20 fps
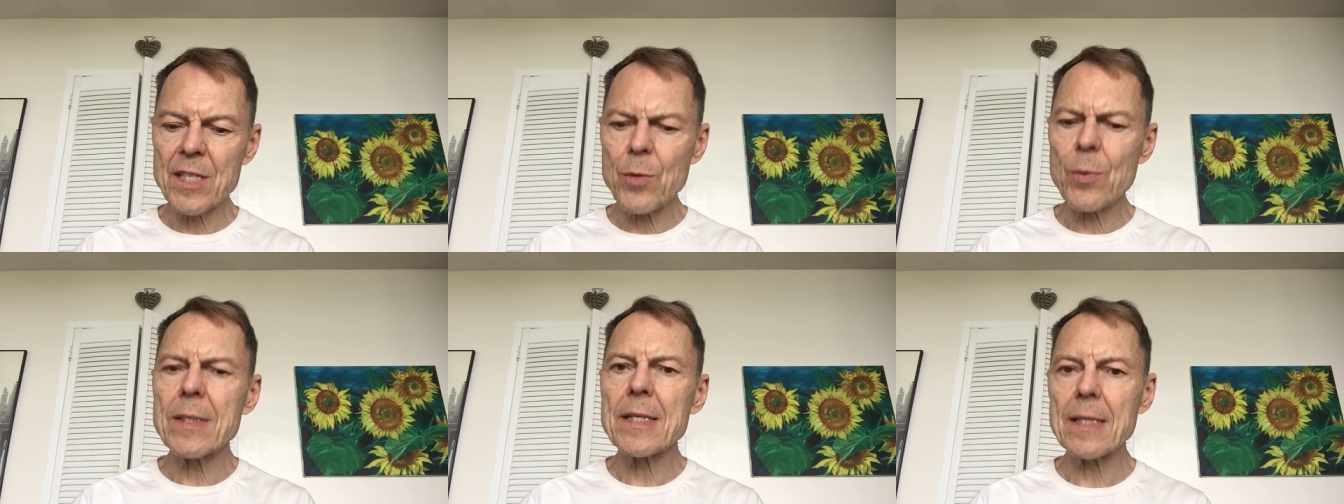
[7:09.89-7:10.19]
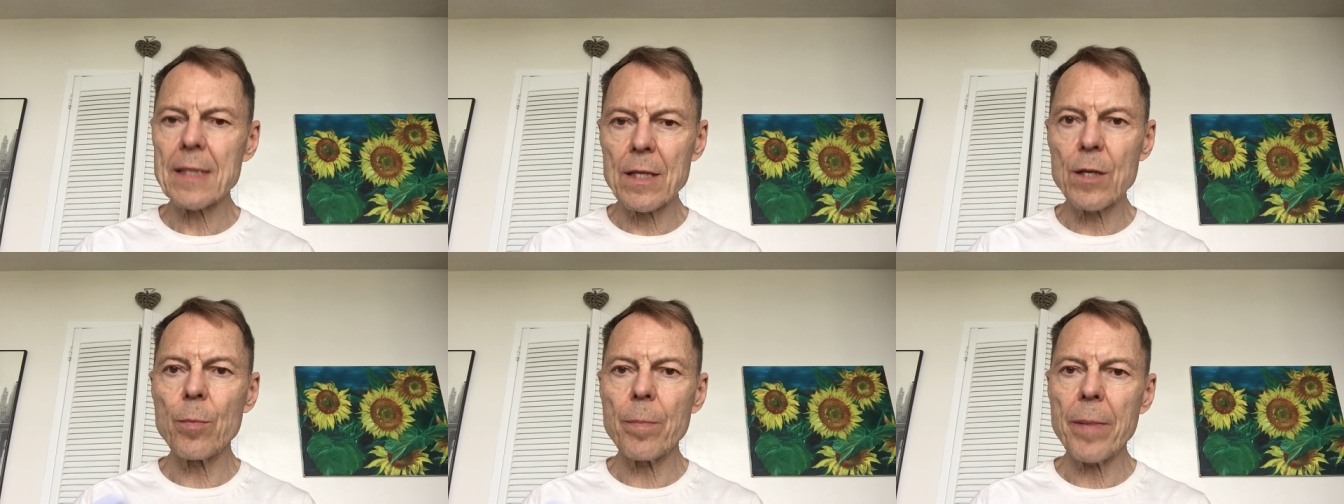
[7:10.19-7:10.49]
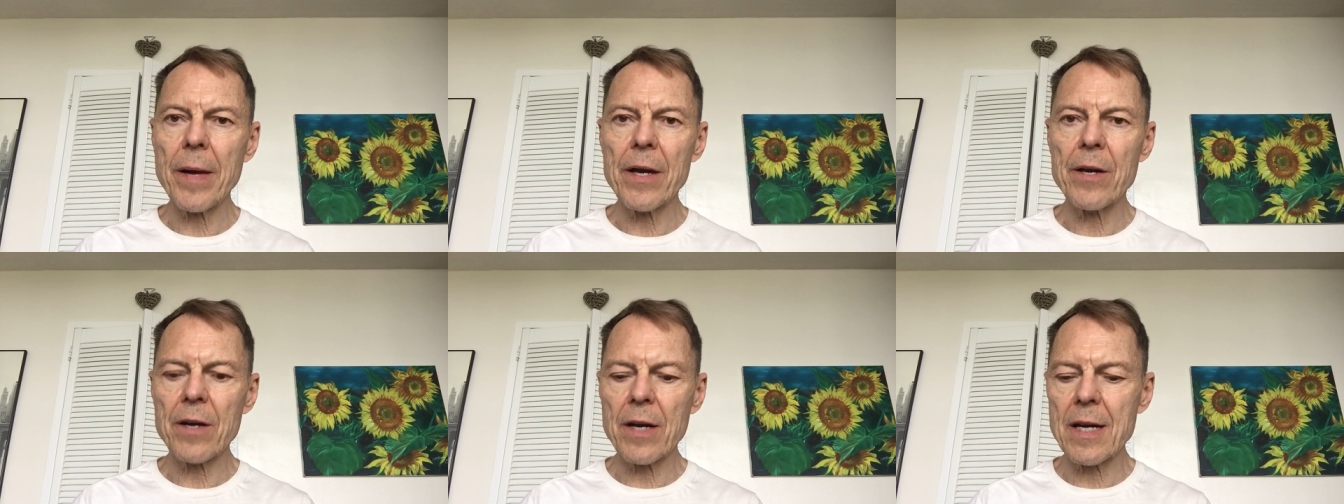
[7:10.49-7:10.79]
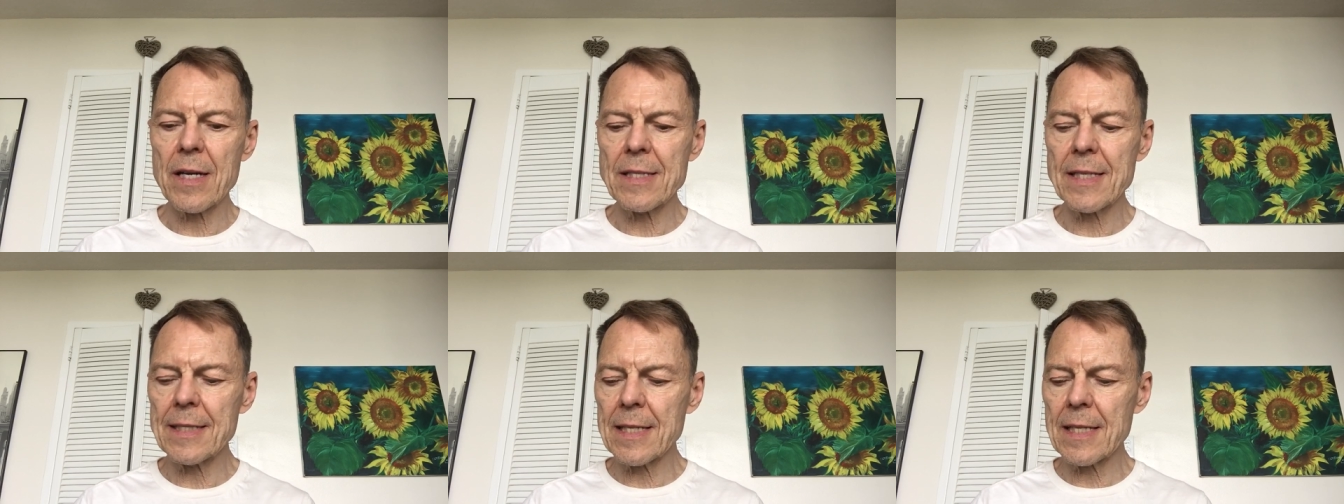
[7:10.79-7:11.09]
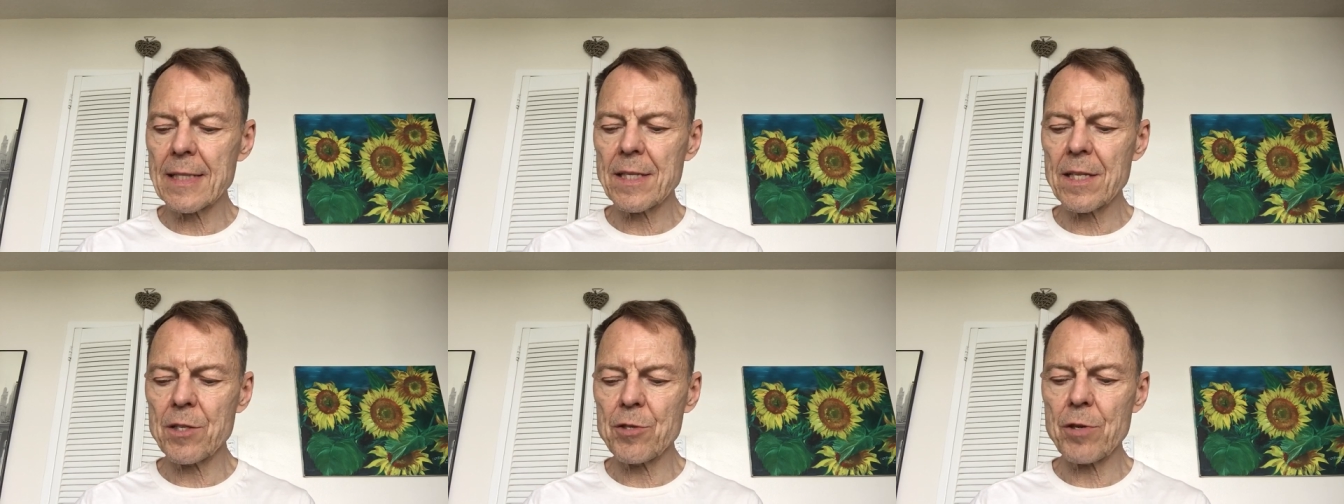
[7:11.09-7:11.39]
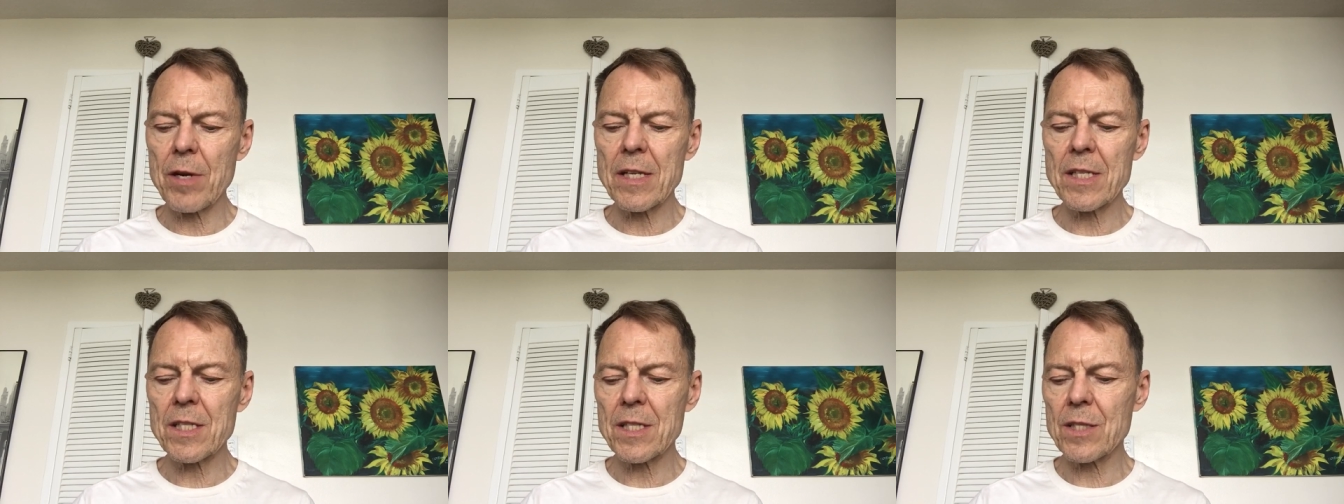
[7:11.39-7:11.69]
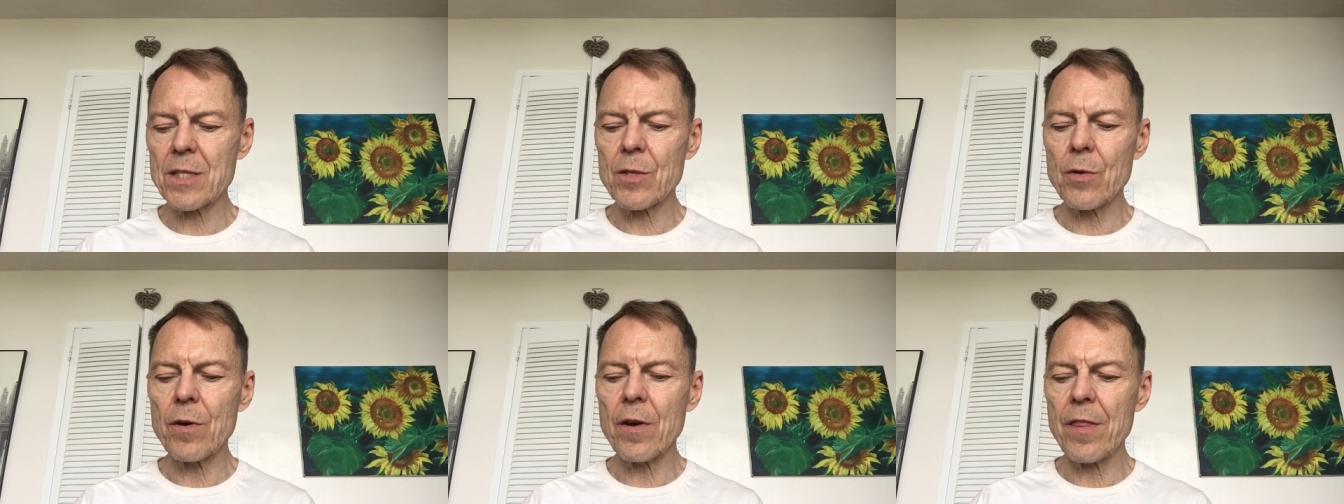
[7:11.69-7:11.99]
one's a little better because it does address
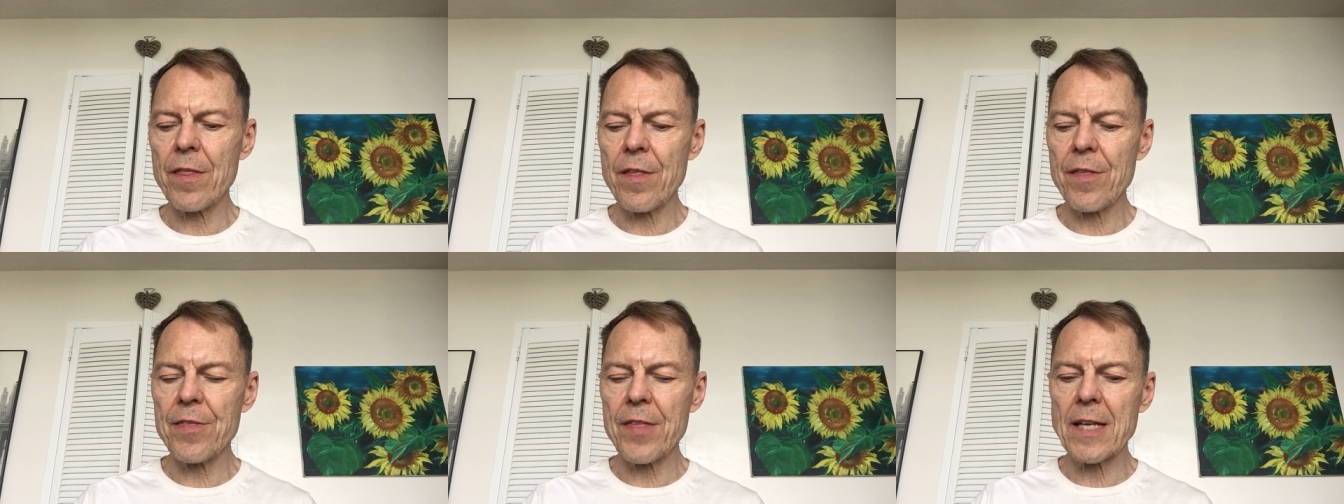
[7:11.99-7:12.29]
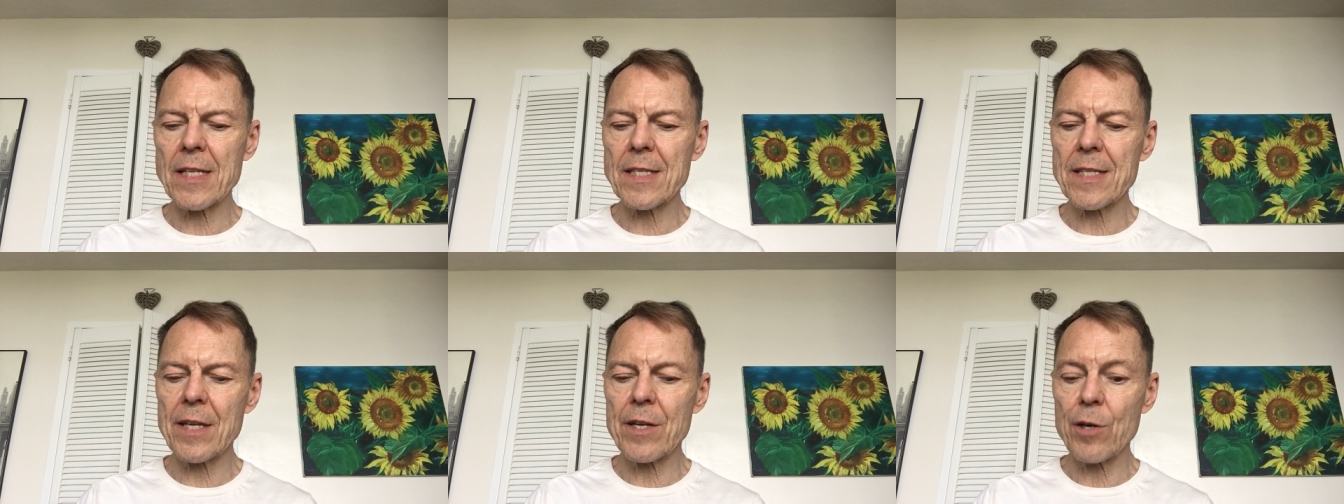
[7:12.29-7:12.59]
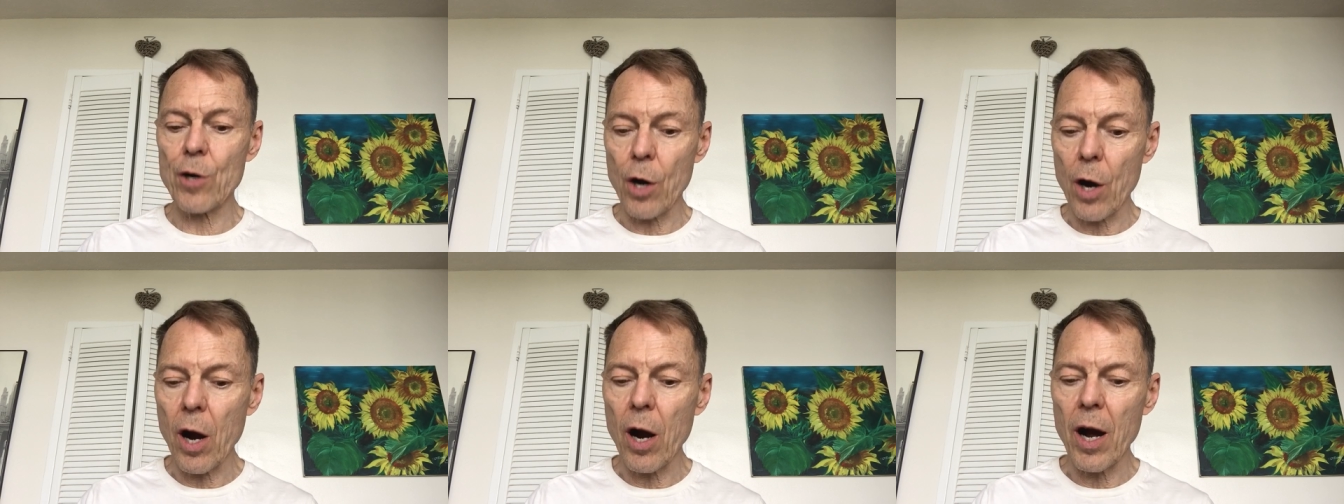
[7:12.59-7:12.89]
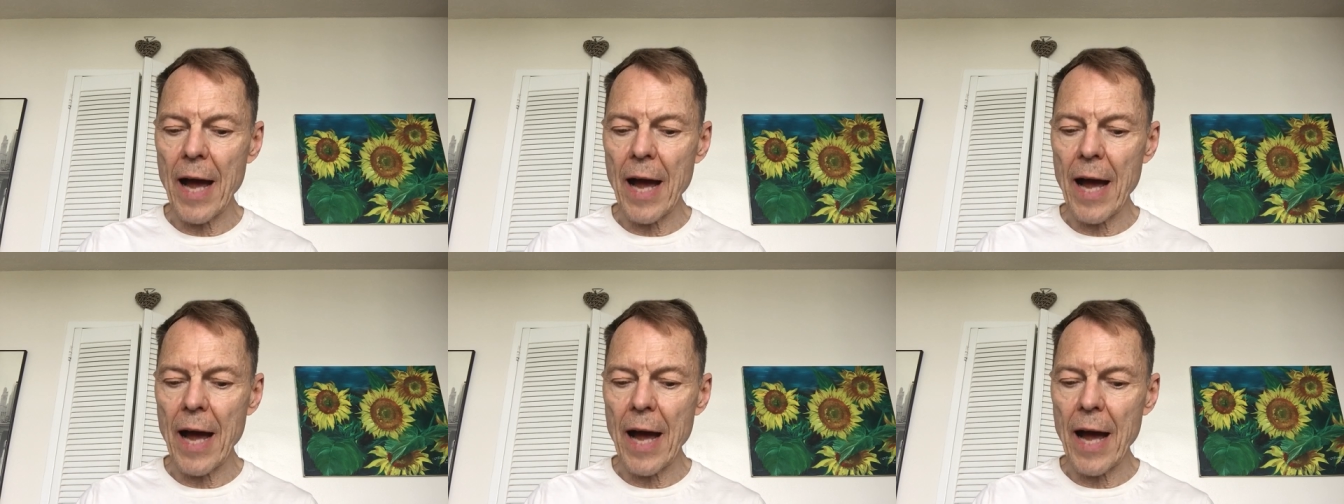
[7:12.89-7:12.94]
sort of the things that are